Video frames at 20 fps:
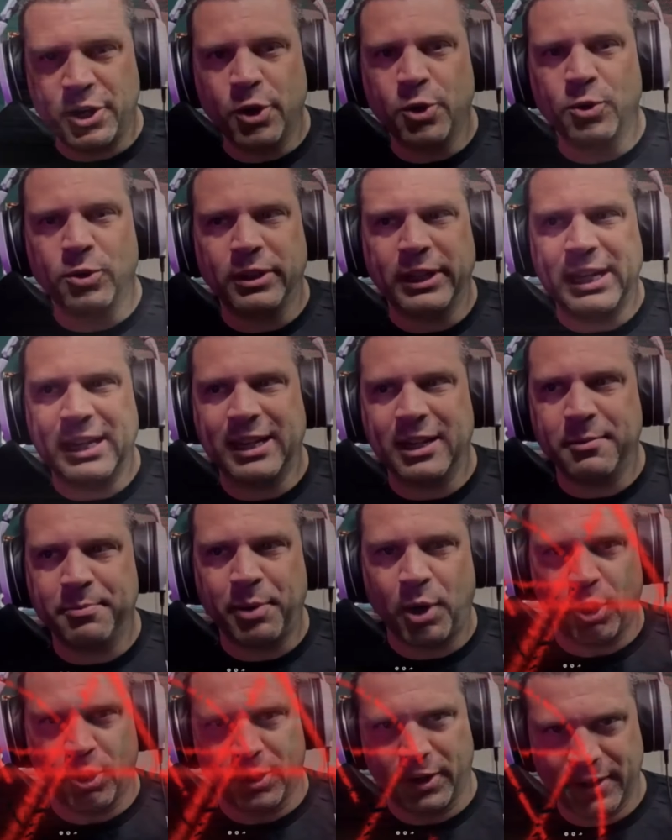Linkin
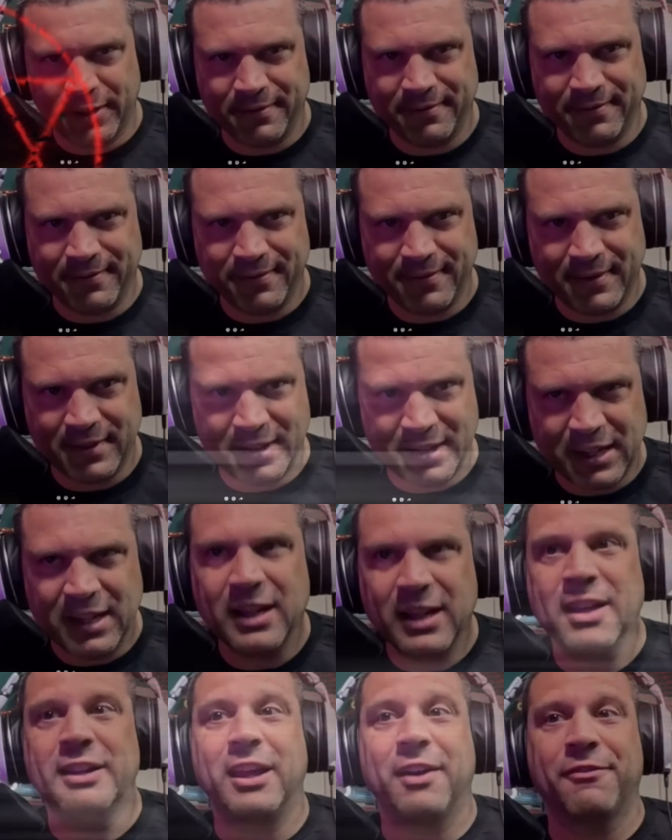Park.
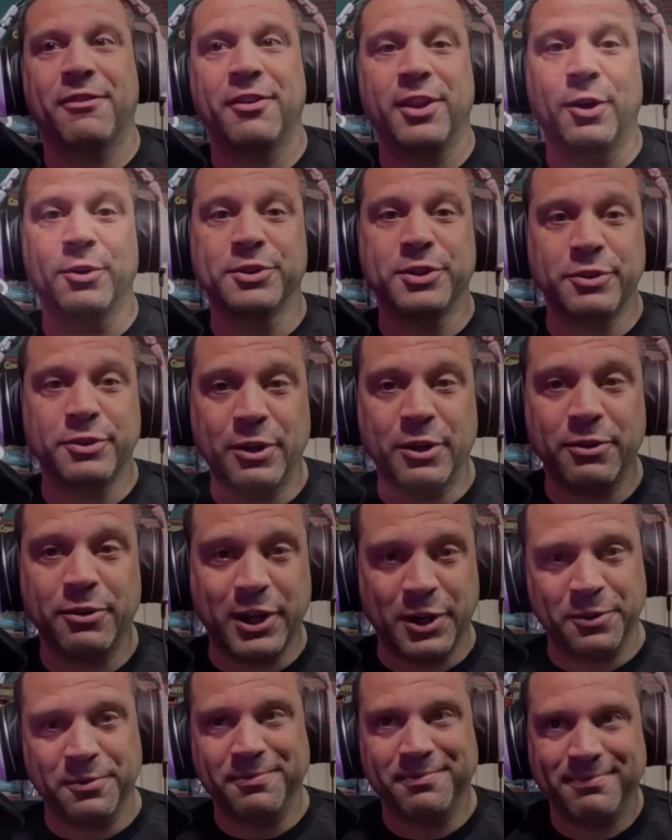Now, for those who don't
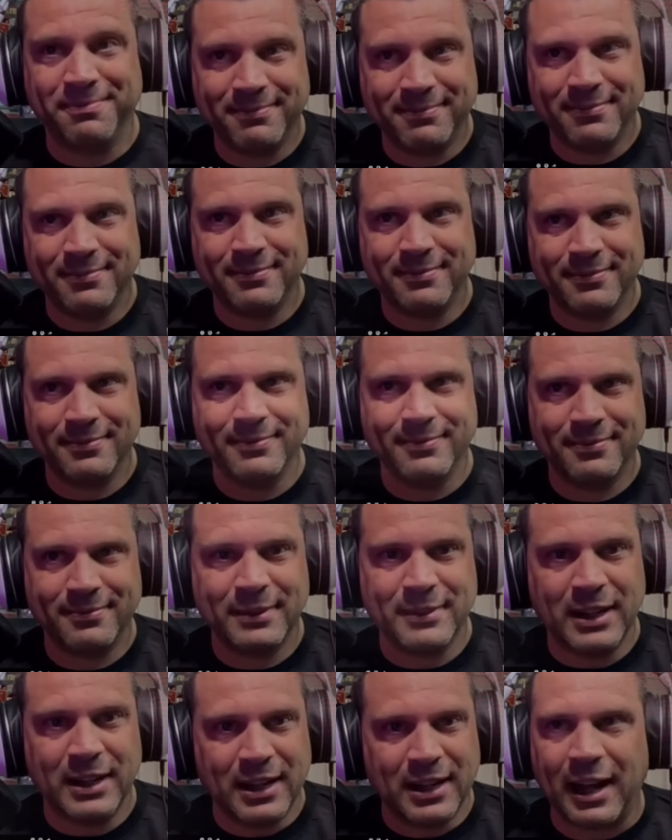know,
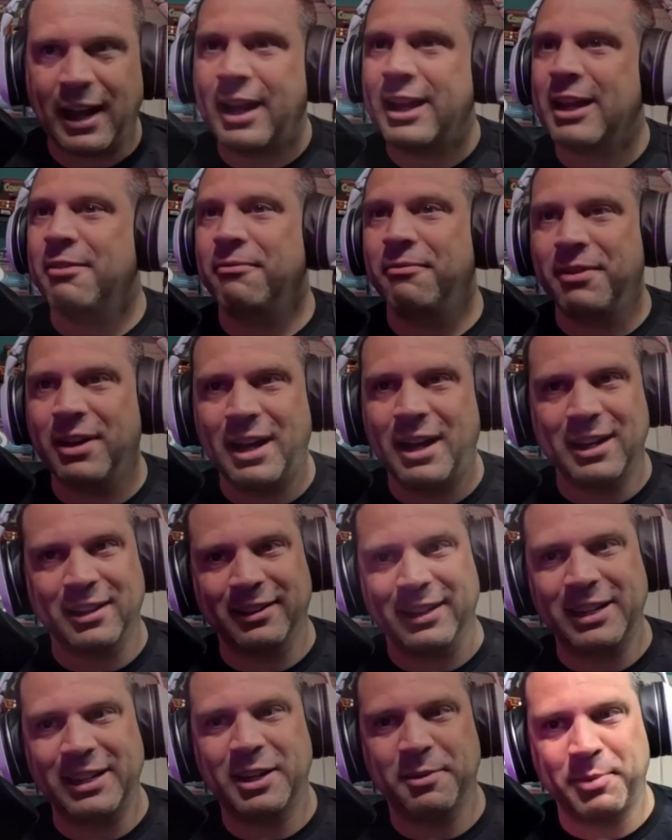I am not a
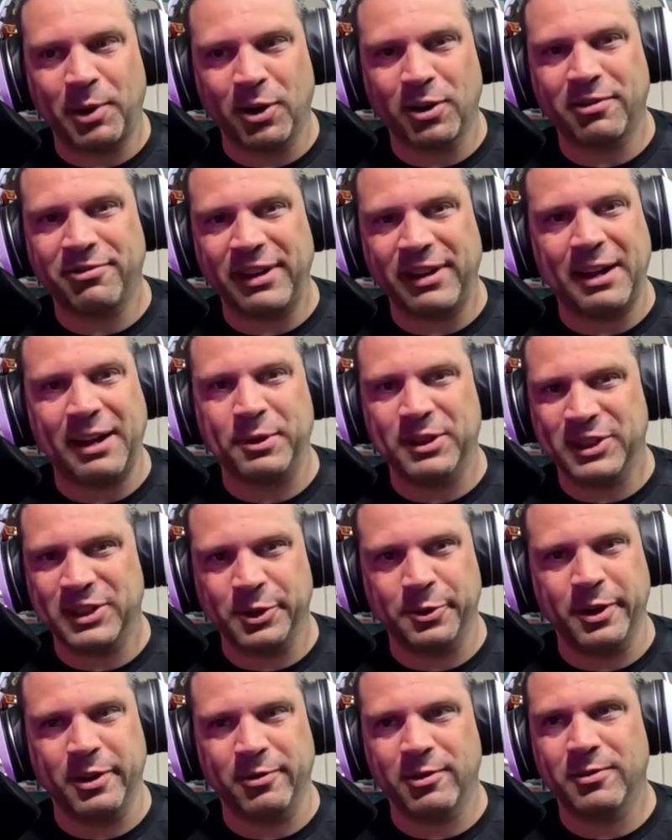Linkin Park fan
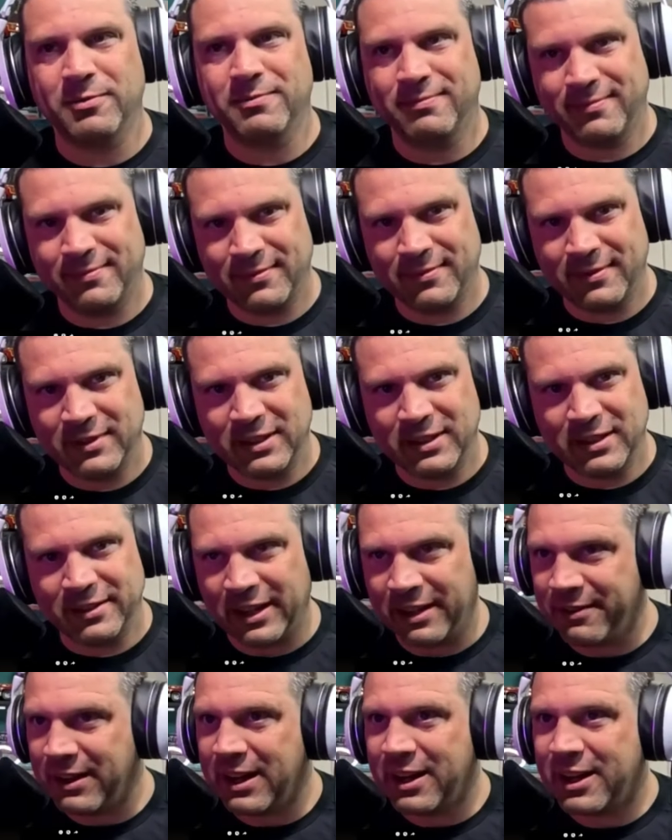whatsoever. They've
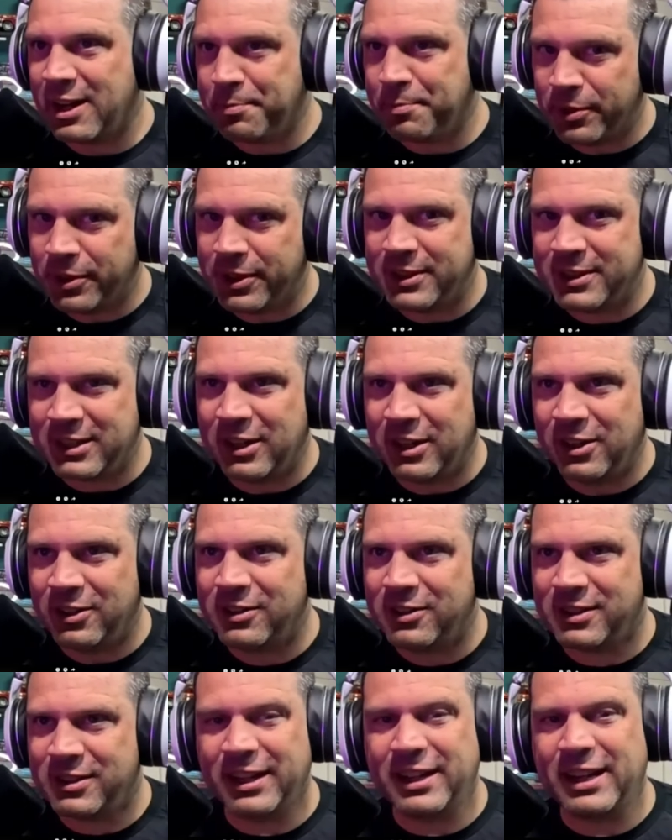got a couple good songs,
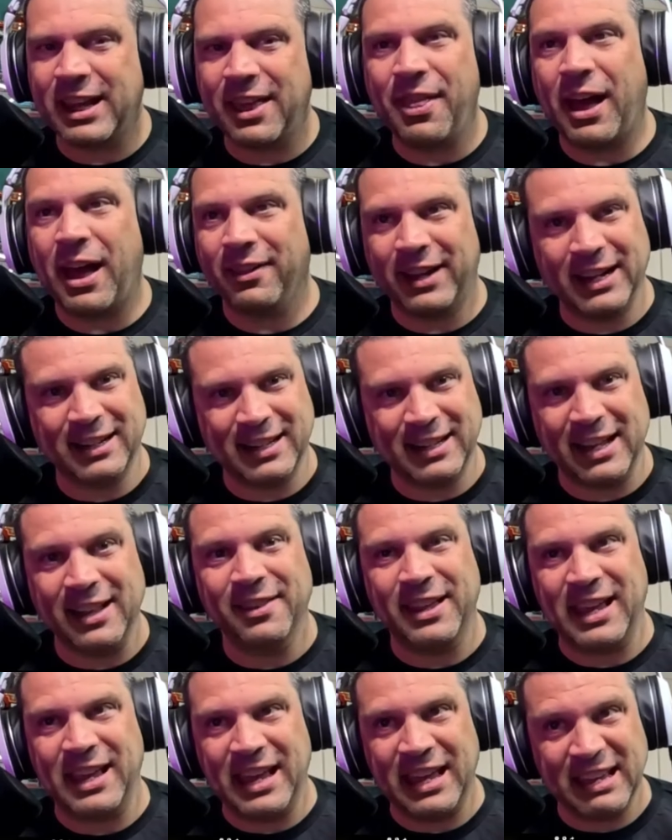I liked In
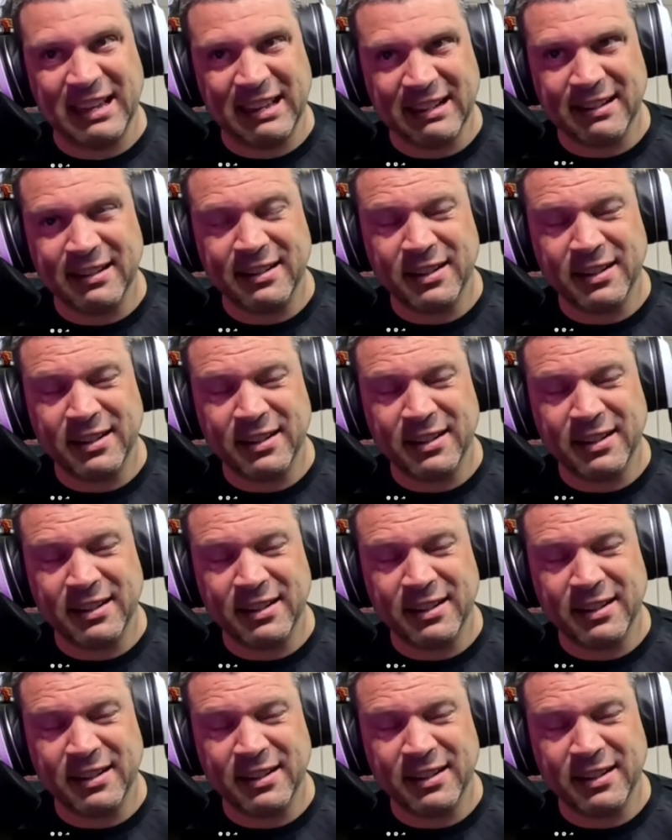the End,